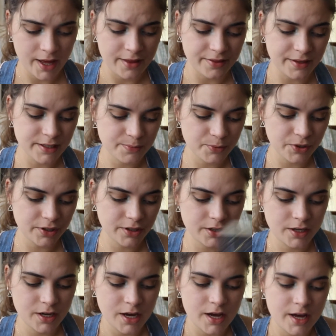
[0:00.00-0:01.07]
This
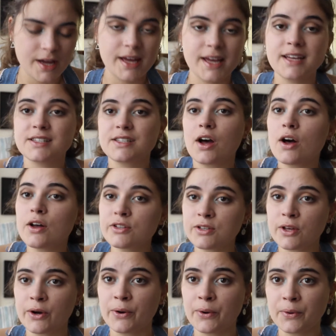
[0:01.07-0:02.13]
book is
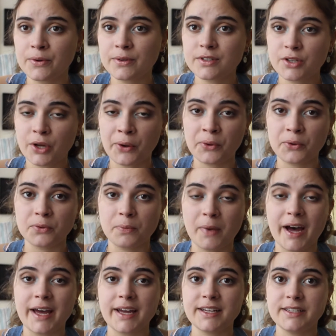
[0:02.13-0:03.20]
also told
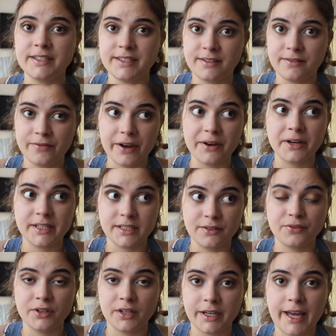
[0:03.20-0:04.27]
by very
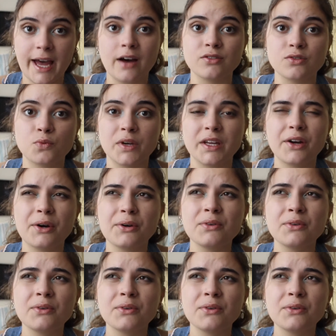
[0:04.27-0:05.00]
different accounts. We